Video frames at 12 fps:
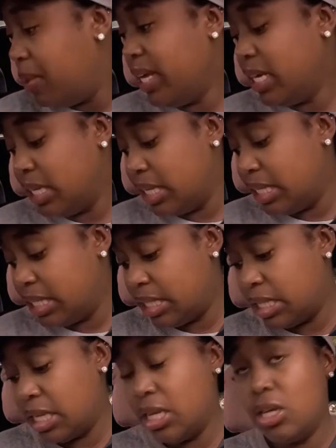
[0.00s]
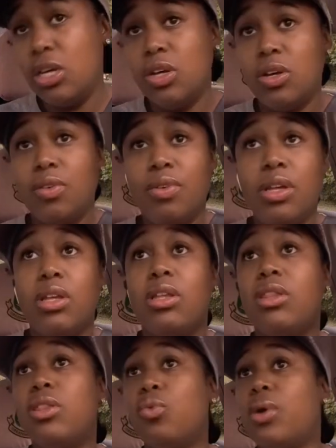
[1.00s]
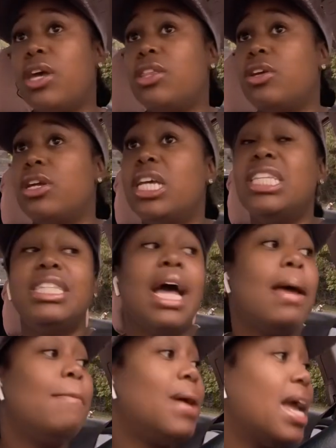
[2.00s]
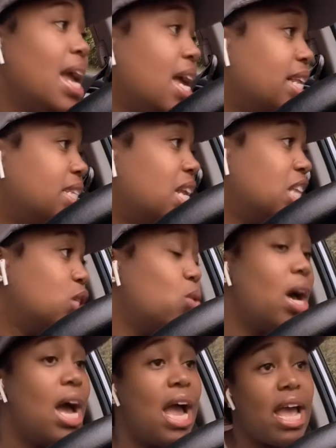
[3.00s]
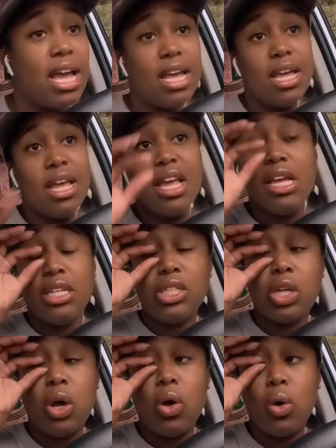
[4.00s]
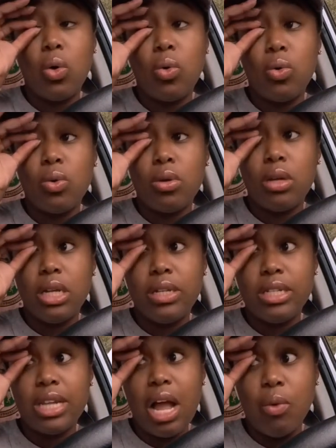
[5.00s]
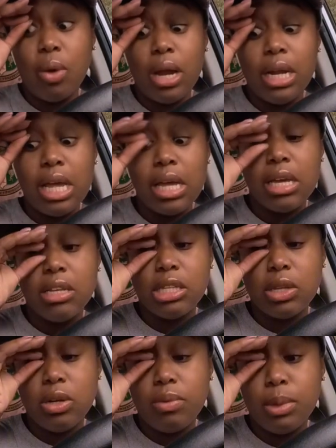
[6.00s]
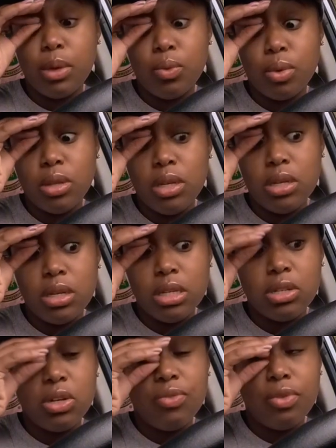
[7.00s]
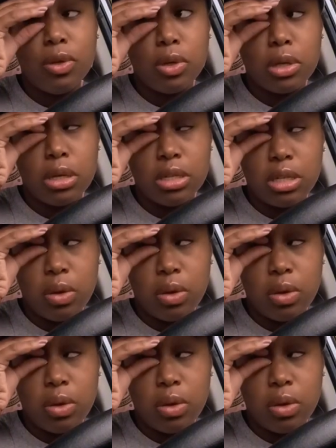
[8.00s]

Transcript: Because uh the weather. It's not bad, it's not too hot. So, and it's not raining. It's gonna be really good, it's gonna feel good.